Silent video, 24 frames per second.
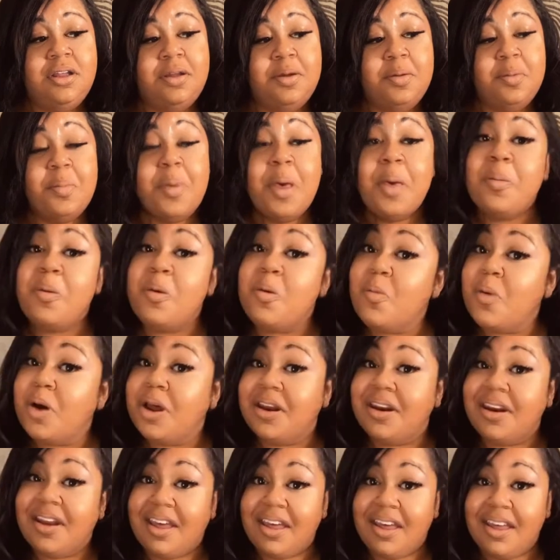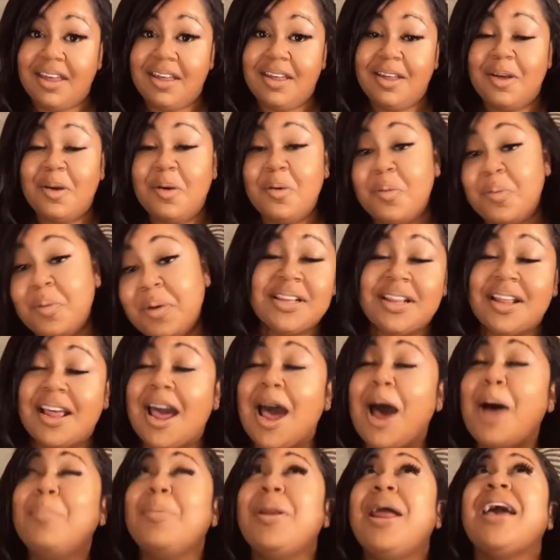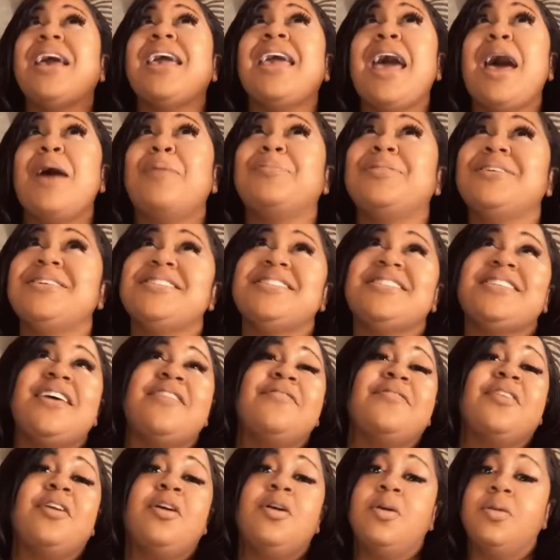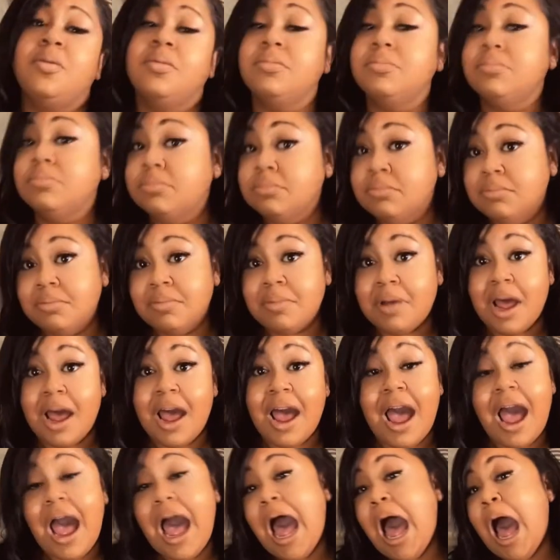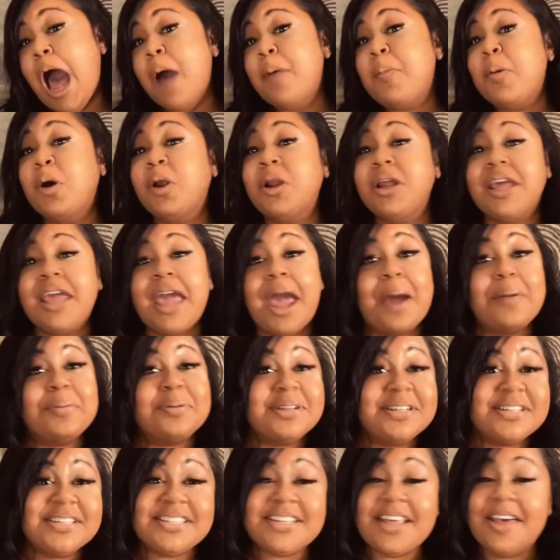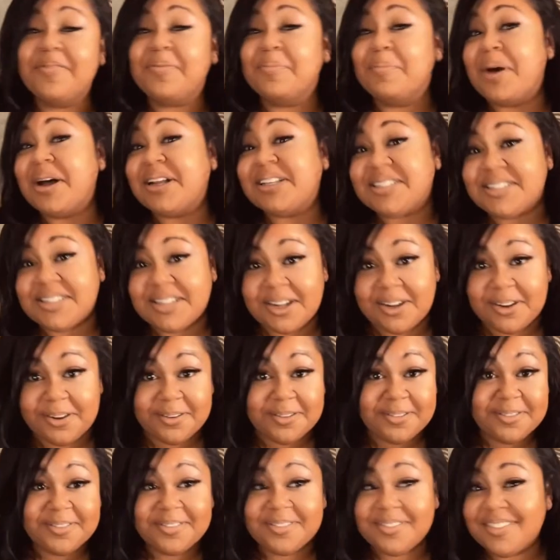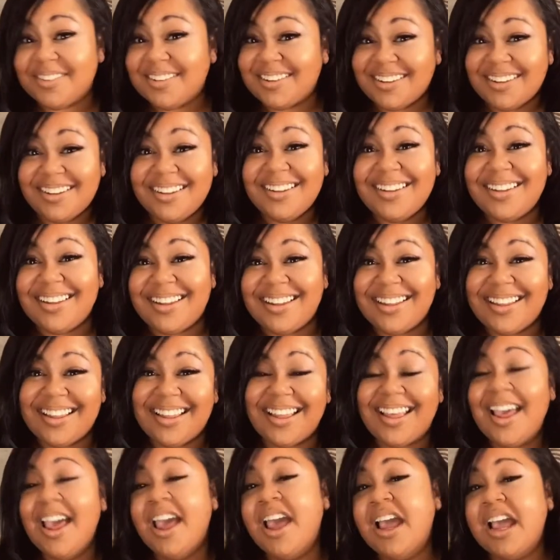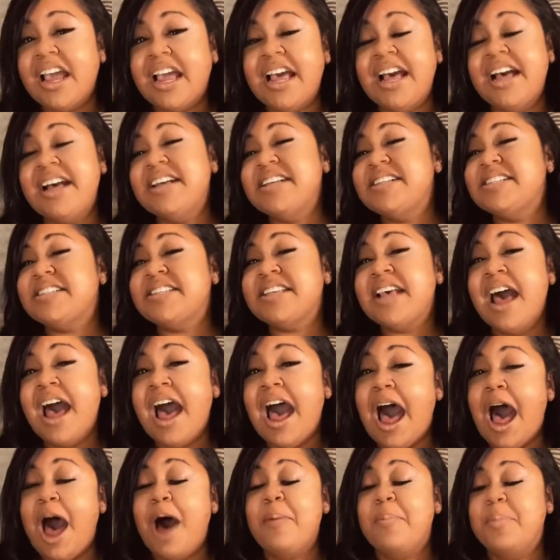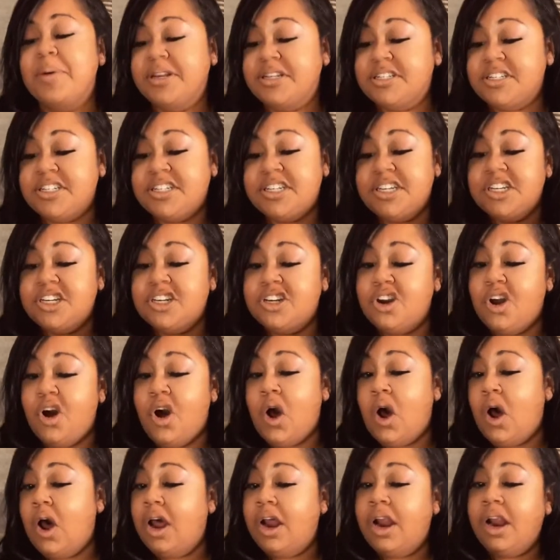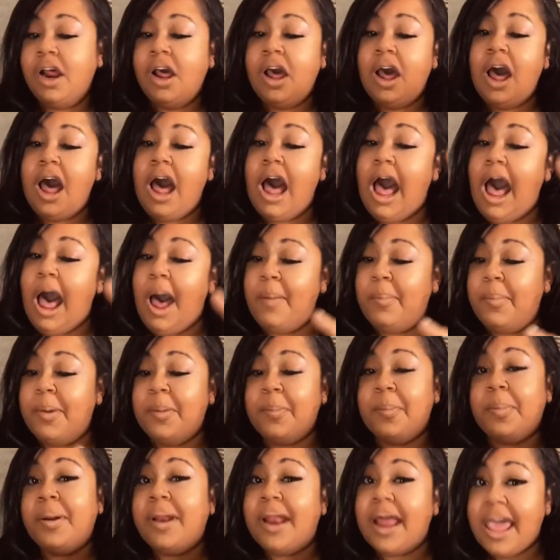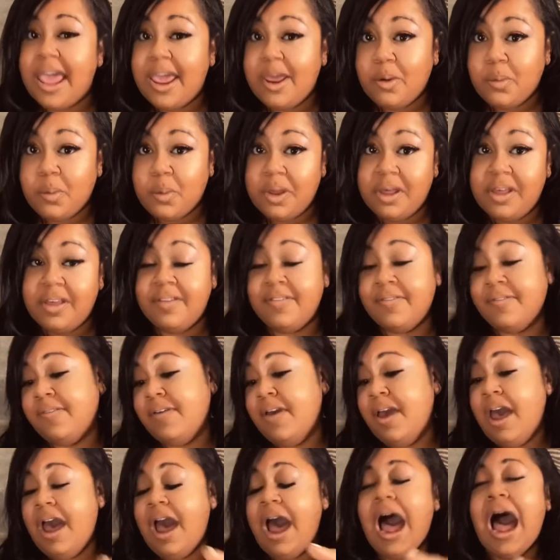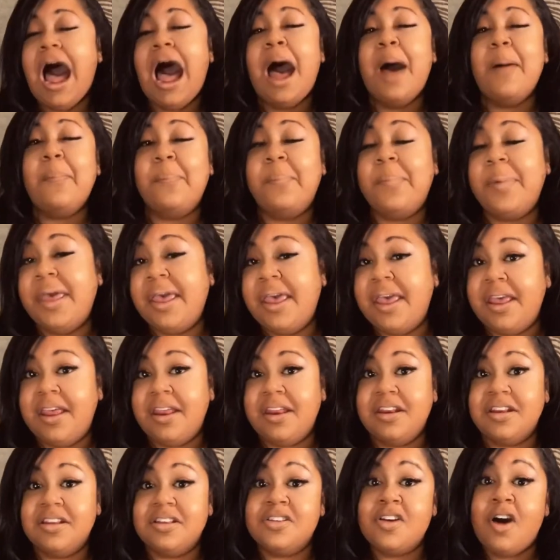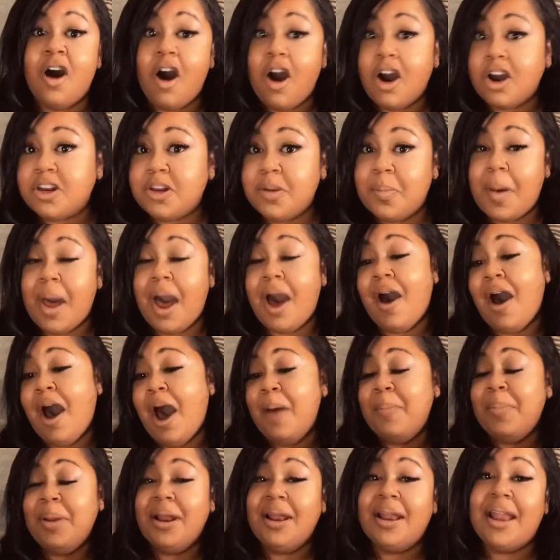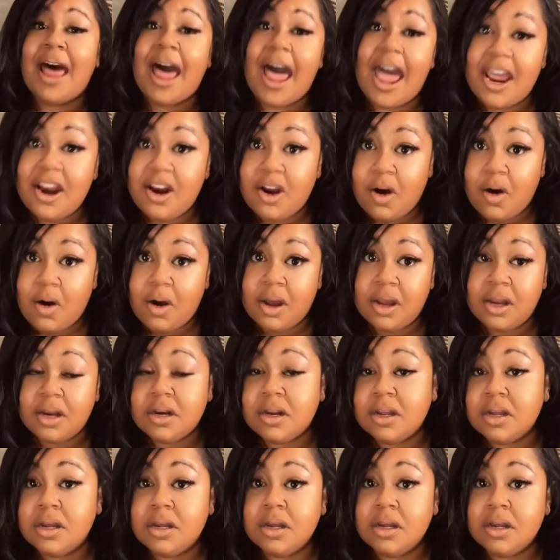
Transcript: Maybe one day. But I'm not Captain Save-A-Ho. I'm only Captain Saving myself. Because I've been shitted on. I've been played with. I've been talked about. I've been lied on.